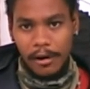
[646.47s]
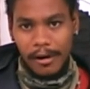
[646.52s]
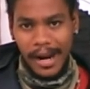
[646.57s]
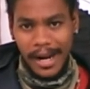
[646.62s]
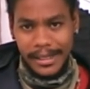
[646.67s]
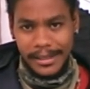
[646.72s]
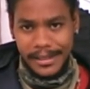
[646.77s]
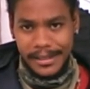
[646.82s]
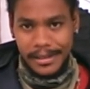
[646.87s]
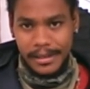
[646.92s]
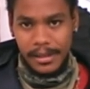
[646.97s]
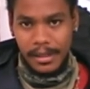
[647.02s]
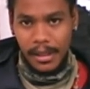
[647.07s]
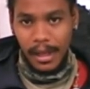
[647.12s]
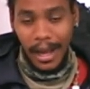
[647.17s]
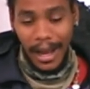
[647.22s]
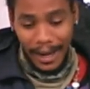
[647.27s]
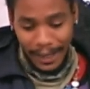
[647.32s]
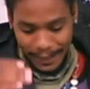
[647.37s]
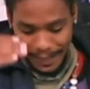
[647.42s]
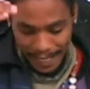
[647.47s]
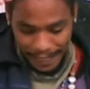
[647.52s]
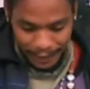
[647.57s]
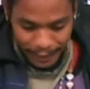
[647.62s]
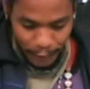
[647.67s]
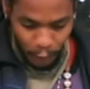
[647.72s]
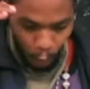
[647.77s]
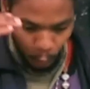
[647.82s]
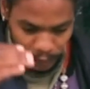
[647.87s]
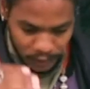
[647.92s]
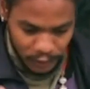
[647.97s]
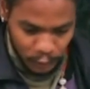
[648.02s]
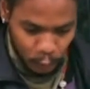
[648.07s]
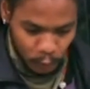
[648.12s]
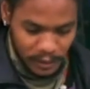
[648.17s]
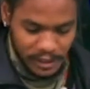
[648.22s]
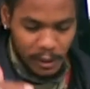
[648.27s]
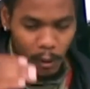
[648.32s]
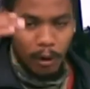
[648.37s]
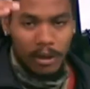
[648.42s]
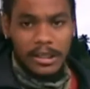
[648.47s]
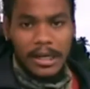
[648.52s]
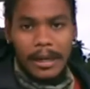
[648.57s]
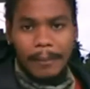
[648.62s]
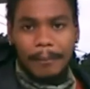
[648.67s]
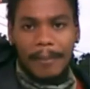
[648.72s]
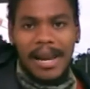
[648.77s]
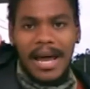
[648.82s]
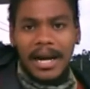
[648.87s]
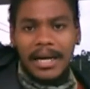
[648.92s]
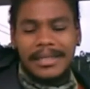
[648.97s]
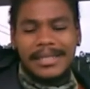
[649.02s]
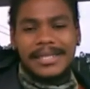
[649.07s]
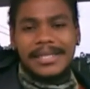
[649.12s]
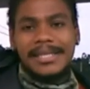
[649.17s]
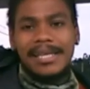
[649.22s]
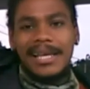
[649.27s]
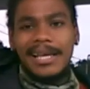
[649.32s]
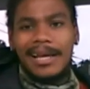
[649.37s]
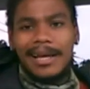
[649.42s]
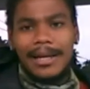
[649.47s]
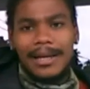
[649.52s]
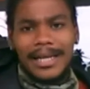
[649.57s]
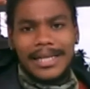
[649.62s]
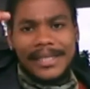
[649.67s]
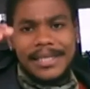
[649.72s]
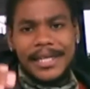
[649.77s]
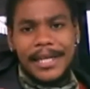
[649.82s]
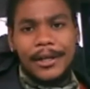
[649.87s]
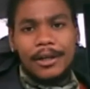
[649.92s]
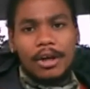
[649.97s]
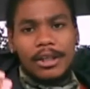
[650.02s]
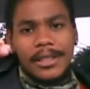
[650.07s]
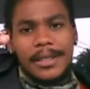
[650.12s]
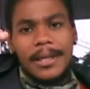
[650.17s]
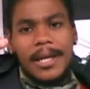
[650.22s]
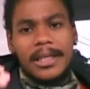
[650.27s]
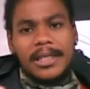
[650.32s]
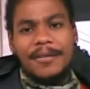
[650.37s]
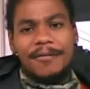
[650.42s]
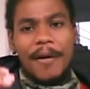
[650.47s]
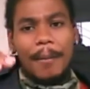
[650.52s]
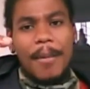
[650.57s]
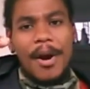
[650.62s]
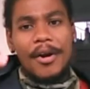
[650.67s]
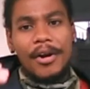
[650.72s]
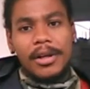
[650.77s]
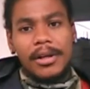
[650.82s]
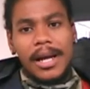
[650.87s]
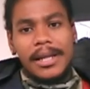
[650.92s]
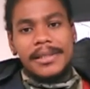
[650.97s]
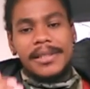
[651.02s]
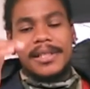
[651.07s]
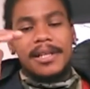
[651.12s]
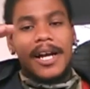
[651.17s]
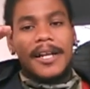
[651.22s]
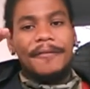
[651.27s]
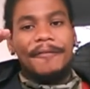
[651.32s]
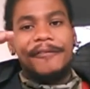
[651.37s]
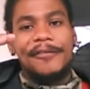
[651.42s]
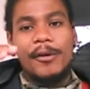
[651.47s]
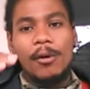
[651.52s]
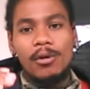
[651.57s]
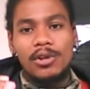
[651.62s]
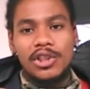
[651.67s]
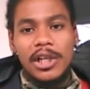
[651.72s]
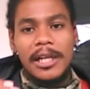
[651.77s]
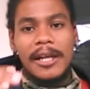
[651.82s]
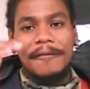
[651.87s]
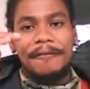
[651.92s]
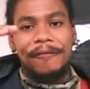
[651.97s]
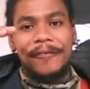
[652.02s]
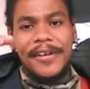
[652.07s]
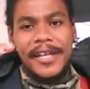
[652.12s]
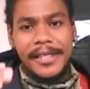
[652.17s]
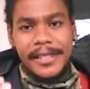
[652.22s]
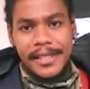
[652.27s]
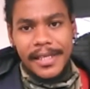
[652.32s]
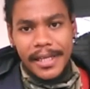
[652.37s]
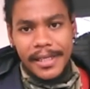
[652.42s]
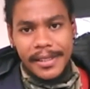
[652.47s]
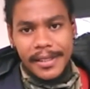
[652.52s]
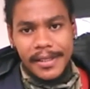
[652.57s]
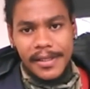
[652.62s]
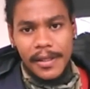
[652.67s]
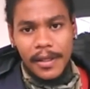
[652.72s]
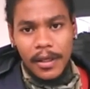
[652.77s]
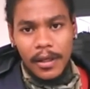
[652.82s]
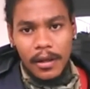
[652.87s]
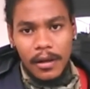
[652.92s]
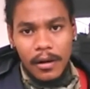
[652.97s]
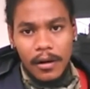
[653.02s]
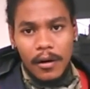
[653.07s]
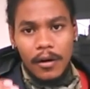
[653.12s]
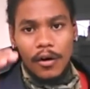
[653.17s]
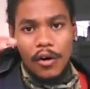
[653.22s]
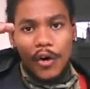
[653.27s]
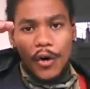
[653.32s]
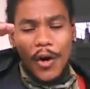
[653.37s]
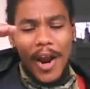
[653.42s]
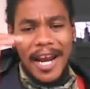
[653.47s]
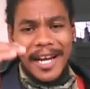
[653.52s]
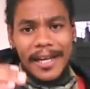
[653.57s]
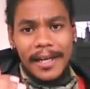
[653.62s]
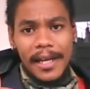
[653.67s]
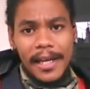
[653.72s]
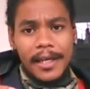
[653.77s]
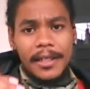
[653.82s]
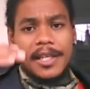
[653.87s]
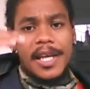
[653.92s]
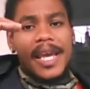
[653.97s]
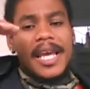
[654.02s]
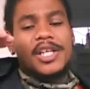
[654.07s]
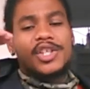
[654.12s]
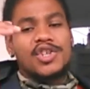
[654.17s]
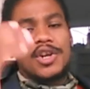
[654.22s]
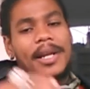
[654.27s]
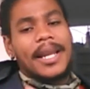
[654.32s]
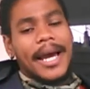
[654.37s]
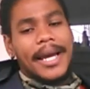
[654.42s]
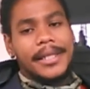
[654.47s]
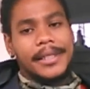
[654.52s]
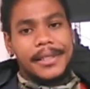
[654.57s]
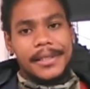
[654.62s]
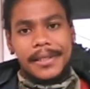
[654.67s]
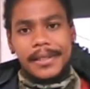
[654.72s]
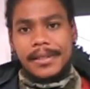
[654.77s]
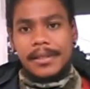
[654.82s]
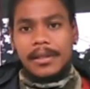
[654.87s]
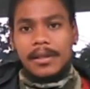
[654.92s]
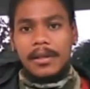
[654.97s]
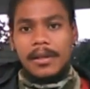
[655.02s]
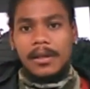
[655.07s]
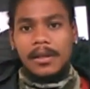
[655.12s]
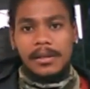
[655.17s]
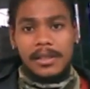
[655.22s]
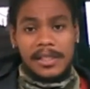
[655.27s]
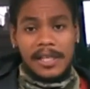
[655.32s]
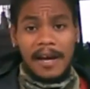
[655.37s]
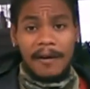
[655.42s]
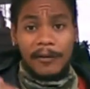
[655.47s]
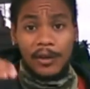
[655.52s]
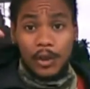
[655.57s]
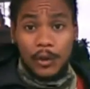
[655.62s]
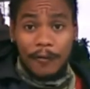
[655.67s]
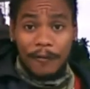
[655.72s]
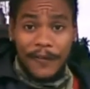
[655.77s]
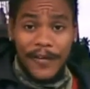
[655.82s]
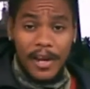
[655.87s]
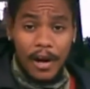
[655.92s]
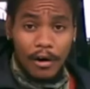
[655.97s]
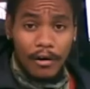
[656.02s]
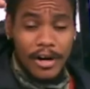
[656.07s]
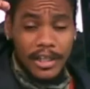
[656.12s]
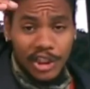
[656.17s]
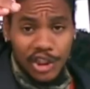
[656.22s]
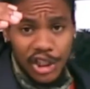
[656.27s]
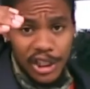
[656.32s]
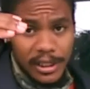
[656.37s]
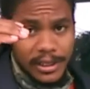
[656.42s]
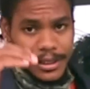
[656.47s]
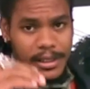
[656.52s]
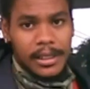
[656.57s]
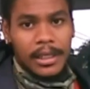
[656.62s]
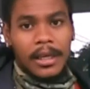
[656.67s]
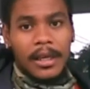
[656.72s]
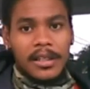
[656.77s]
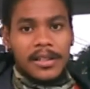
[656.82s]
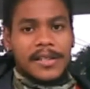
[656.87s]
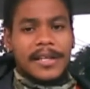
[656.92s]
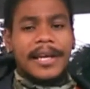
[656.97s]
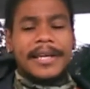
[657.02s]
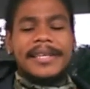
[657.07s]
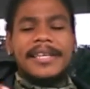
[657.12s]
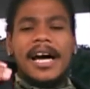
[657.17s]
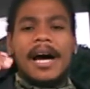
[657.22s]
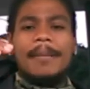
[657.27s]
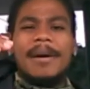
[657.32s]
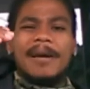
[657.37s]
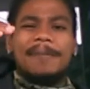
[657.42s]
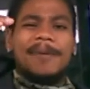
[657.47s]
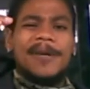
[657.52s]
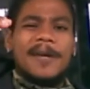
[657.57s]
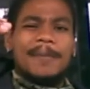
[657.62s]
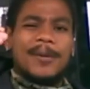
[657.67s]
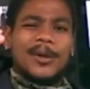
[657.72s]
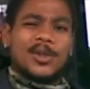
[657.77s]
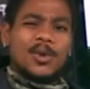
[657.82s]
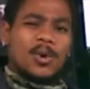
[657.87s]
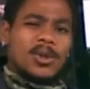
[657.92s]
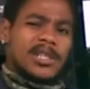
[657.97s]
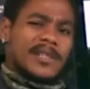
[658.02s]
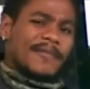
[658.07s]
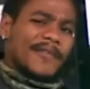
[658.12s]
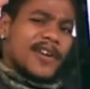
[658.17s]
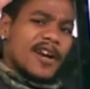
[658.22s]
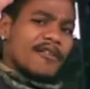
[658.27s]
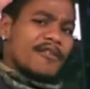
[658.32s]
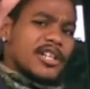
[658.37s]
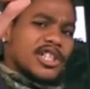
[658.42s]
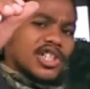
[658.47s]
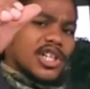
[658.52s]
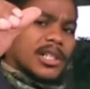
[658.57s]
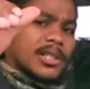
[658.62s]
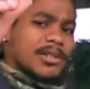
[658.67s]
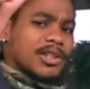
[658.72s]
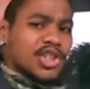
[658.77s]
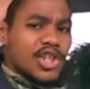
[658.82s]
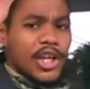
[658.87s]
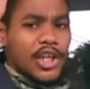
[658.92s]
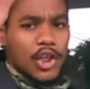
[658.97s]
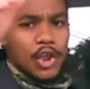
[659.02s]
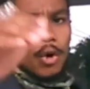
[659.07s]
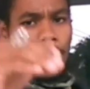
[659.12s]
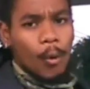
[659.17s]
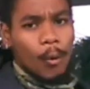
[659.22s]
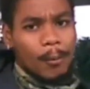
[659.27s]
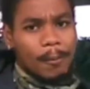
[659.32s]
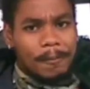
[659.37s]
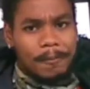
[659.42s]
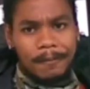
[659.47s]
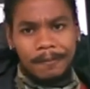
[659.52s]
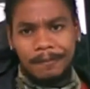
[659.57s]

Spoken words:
Right? And then down to you so-called blacks, Latinos, Native Americans, confusion of faces, rightly the Israelites. So fear riches. So you can't make people use fear riches to trick you.